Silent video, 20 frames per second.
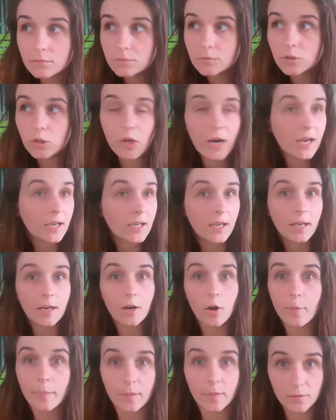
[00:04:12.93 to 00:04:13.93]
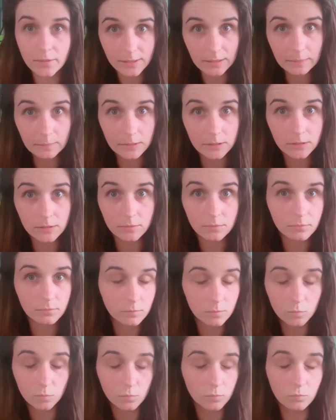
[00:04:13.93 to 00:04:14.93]
crack your head open or something
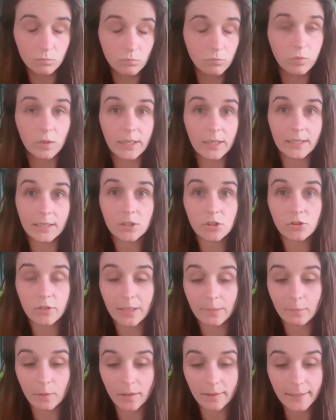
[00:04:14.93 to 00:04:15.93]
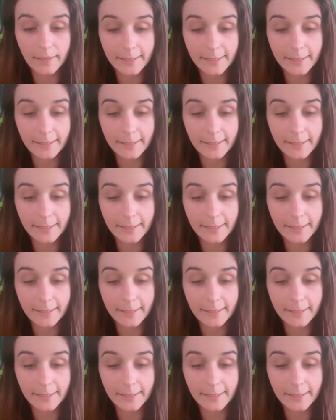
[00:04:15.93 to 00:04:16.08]
really extreme like that.